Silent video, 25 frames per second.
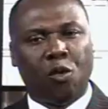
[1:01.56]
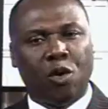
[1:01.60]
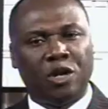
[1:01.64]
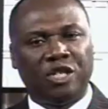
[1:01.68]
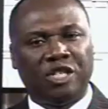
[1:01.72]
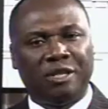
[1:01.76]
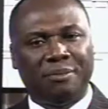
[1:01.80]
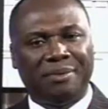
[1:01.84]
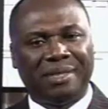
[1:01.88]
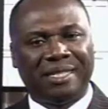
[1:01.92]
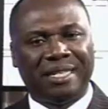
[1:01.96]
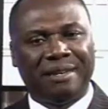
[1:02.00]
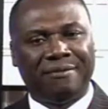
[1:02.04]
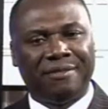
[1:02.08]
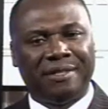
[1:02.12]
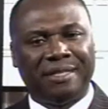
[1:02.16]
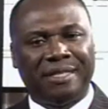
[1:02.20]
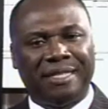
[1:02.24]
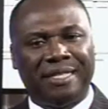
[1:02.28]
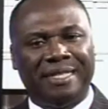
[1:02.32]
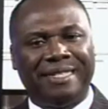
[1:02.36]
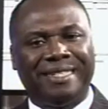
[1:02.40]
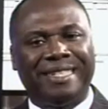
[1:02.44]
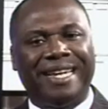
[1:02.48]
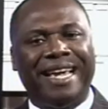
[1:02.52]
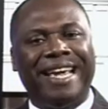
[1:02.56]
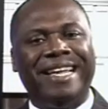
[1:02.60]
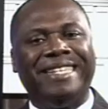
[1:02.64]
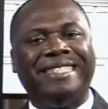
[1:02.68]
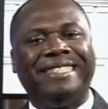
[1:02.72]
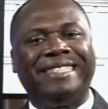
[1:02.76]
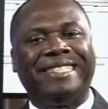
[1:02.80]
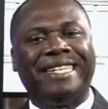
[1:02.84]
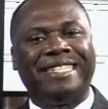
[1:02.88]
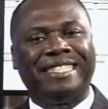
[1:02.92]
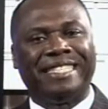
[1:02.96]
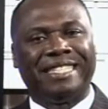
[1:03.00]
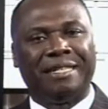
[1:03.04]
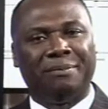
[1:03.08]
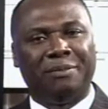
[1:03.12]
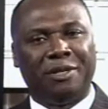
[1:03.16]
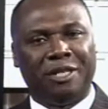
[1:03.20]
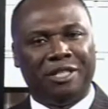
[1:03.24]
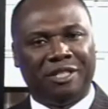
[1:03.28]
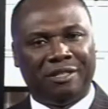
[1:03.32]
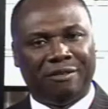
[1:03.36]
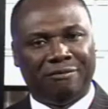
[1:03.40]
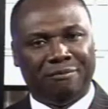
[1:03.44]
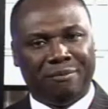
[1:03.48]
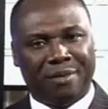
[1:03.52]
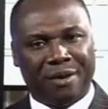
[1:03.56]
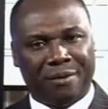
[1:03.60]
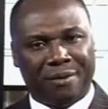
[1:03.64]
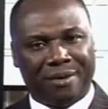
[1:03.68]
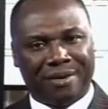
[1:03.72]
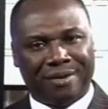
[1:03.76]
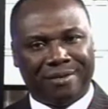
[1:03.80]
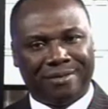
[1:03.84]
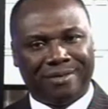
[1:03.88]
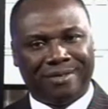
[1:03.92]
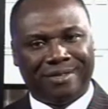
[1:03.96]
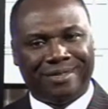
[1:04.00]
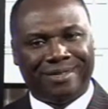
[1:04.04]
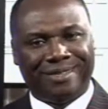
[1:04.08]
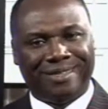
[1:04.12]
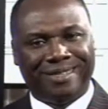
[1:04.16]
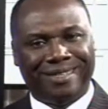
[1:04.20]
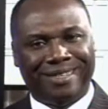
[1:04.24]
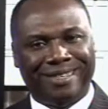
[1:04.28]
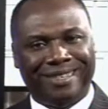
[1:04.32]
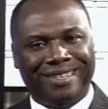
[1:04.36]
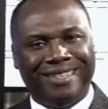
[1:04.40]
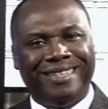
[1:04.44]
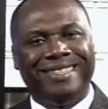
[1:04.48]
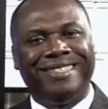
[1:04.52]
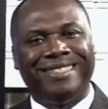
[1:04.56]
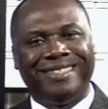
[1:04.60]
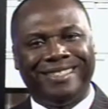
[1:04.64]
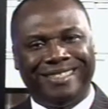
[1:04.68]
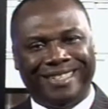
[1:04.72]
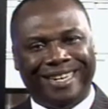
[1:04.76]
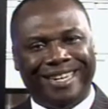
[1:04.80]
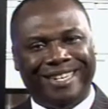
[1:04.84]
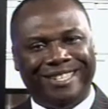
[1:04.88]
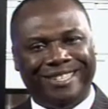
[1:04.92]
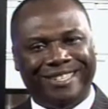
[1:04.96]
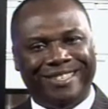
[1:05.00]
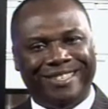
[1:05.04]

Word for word: worship services and testimonies of miracles. Stay